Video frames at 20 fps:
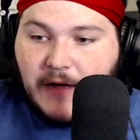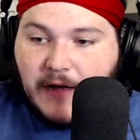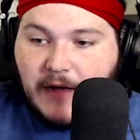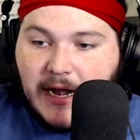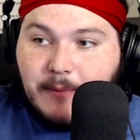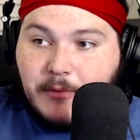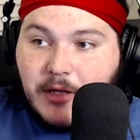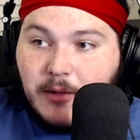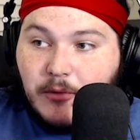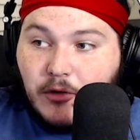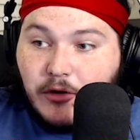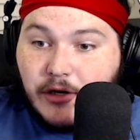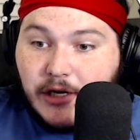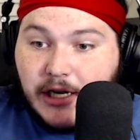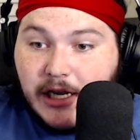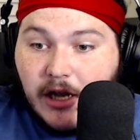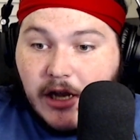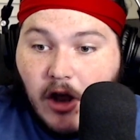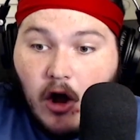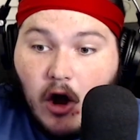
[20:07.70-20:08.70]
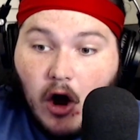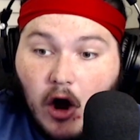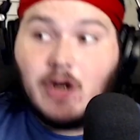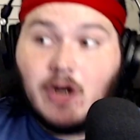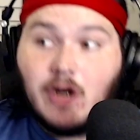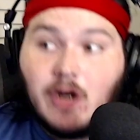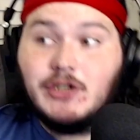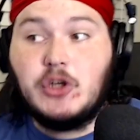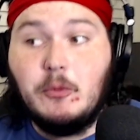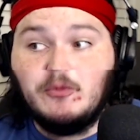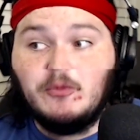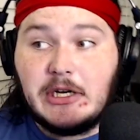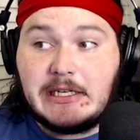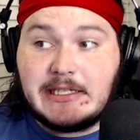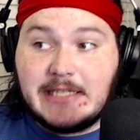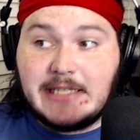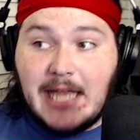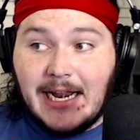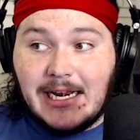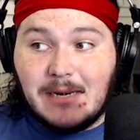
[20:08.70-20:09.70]
game community are super
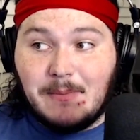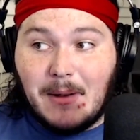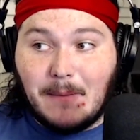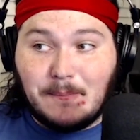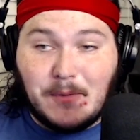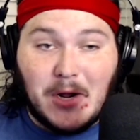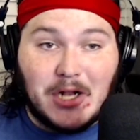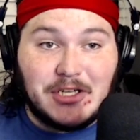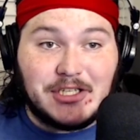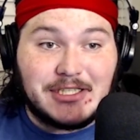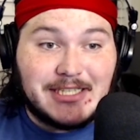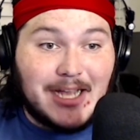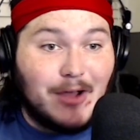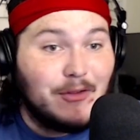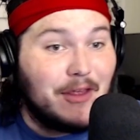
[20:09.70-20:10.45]
excited about Project L.